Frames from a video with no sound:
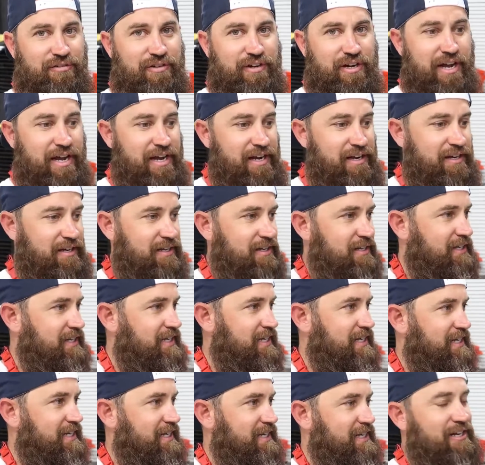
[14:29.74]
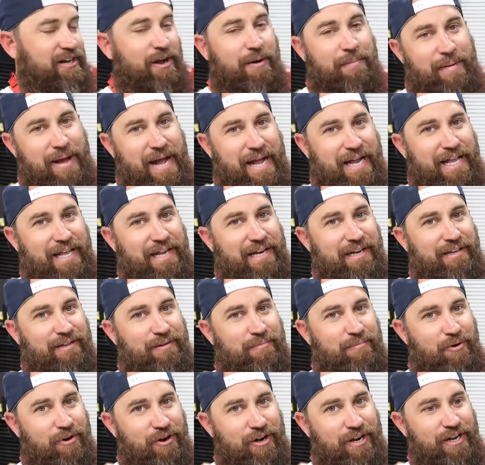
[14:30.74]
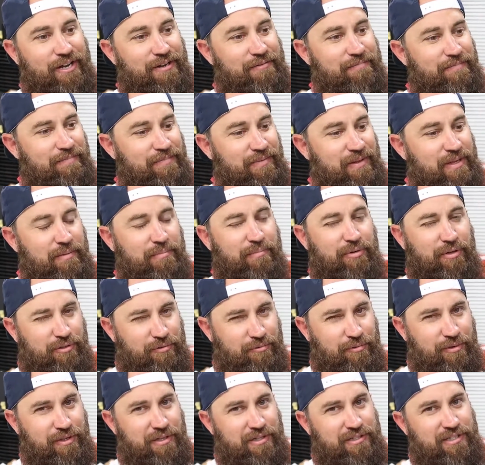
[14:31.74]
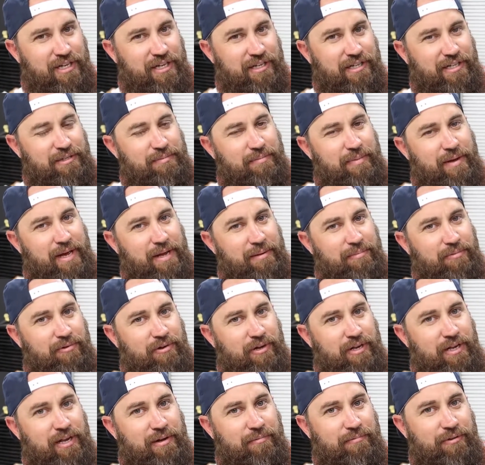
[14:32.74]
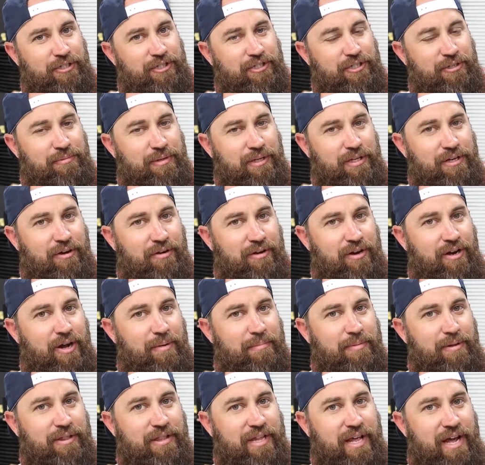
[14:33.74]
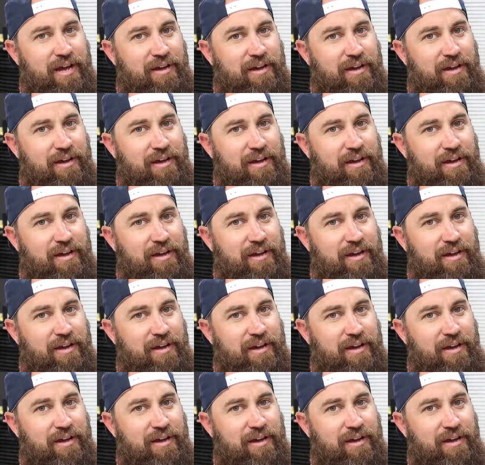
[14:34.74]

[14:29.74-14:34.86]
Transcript: overnight, come back in the morning, put the wheels on this bad boy, and we should be going up and